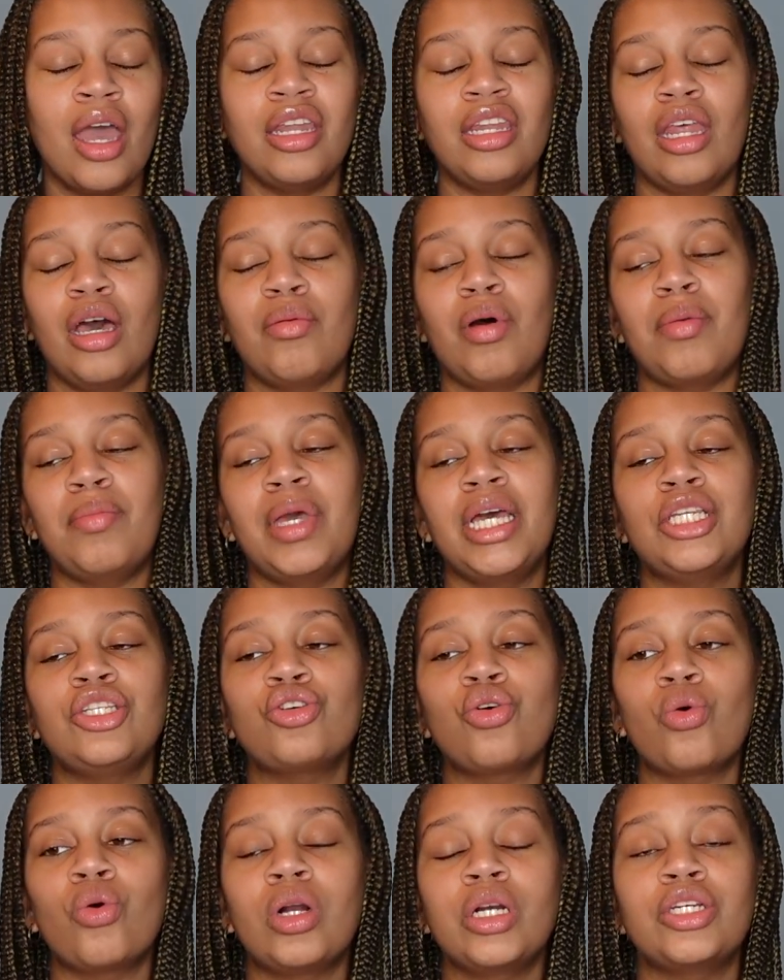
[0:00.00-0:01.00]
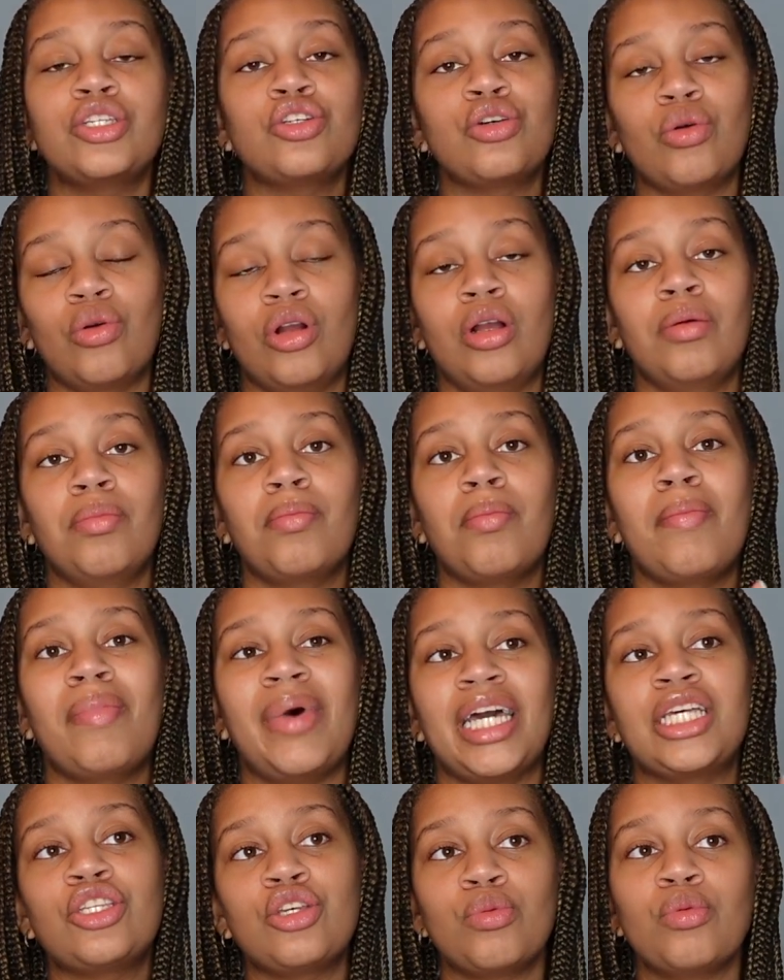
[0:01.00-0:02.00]
Now my mentor or
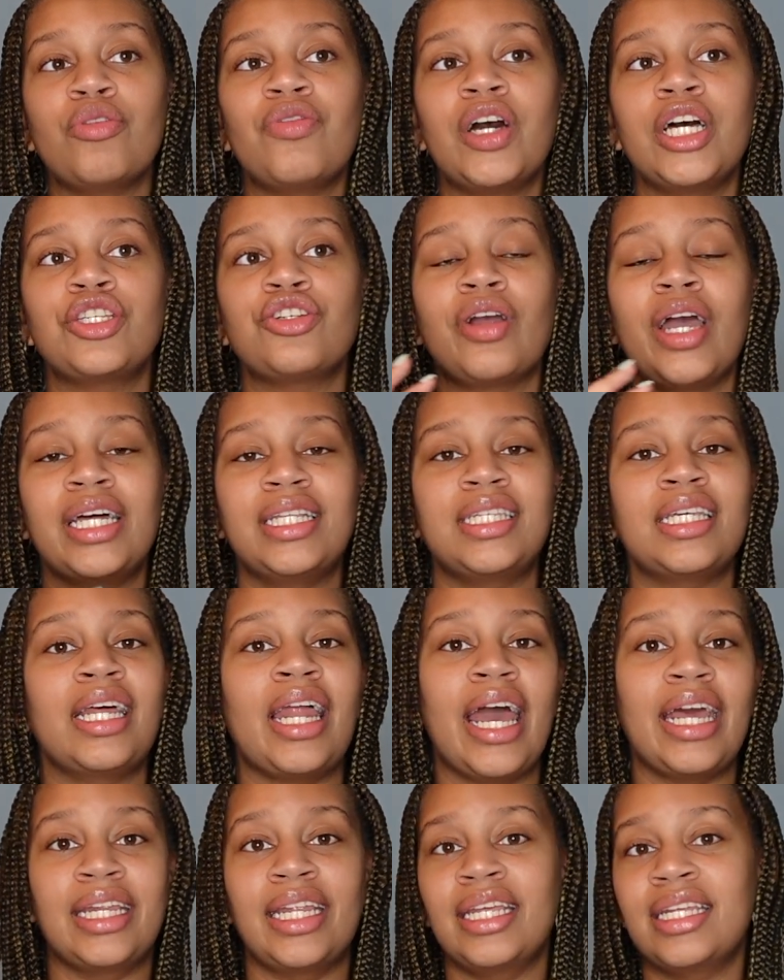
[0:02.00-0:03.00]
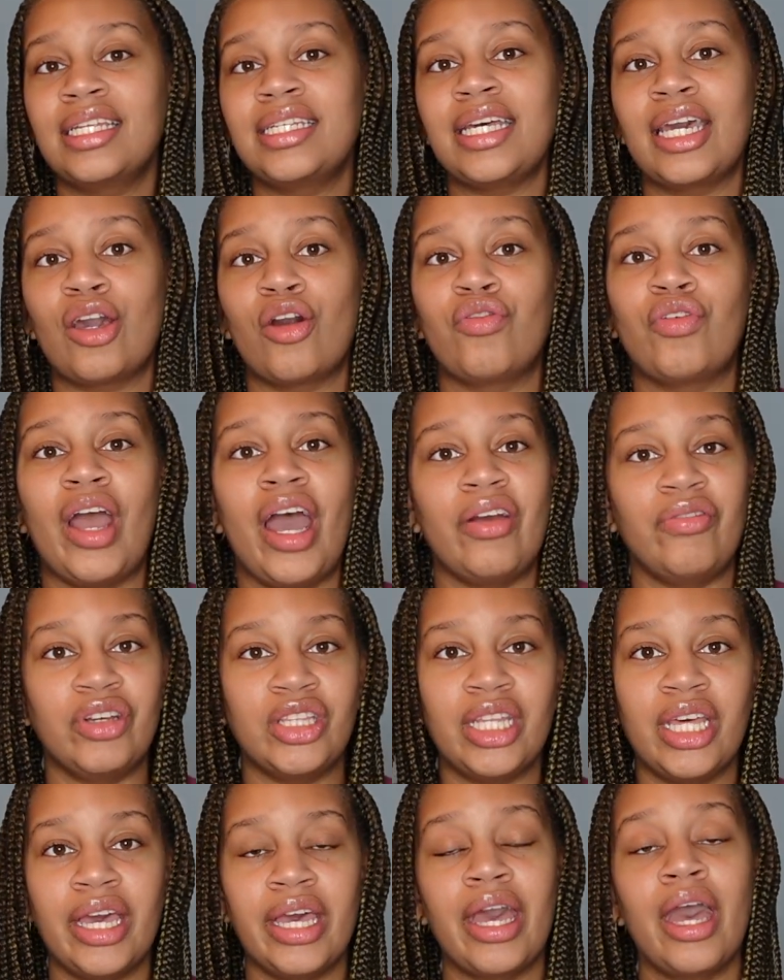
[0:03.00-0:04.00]
my supervisor had said I need to take over
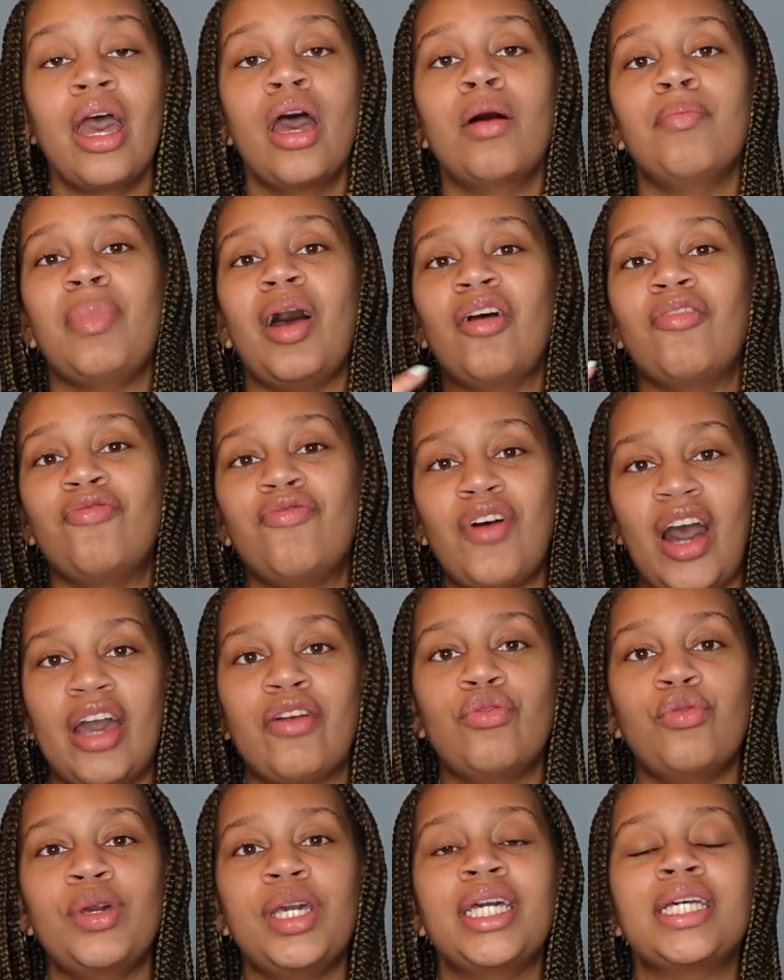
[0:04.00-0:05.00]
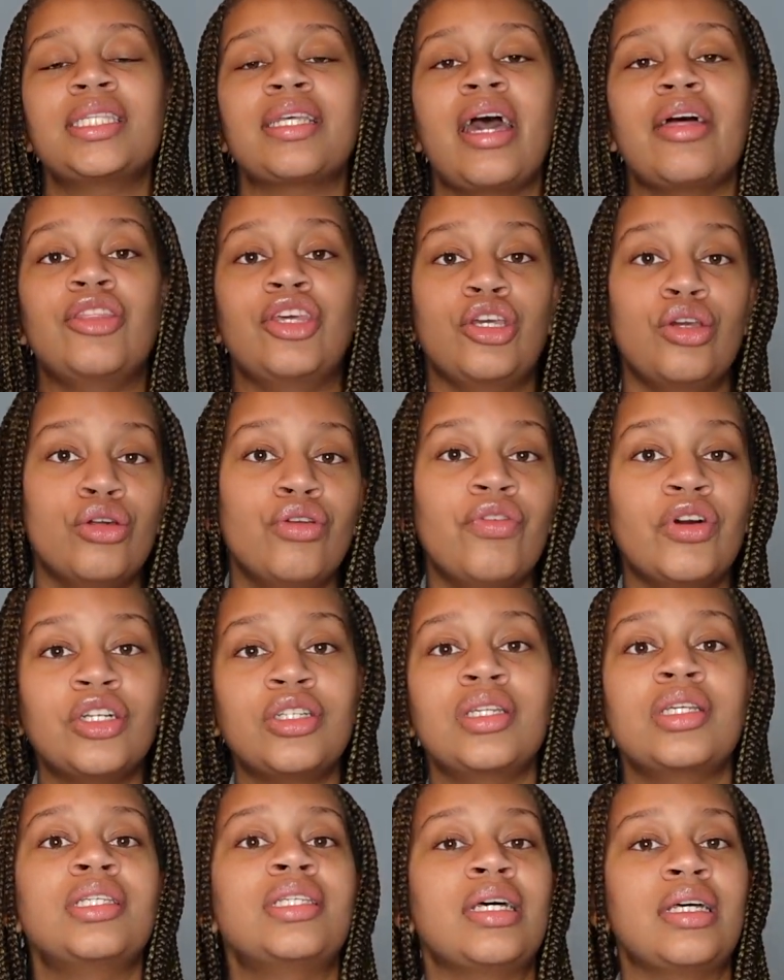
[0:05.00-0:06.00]
everything by 5 weeks, and the
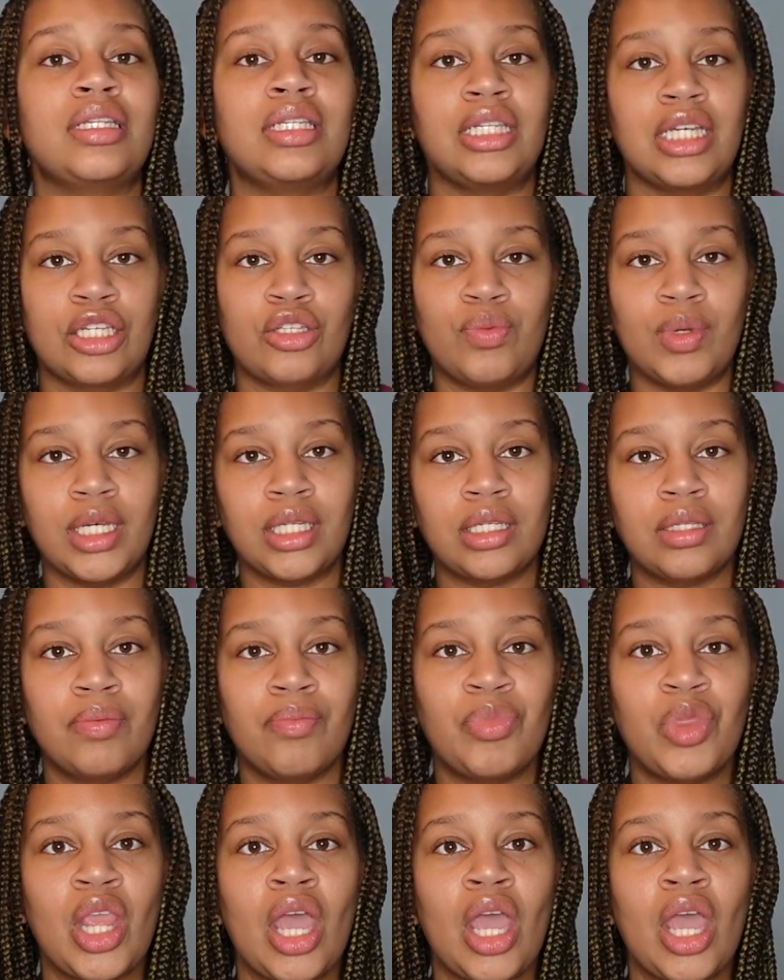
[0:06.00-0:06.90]
university said 6 weeks.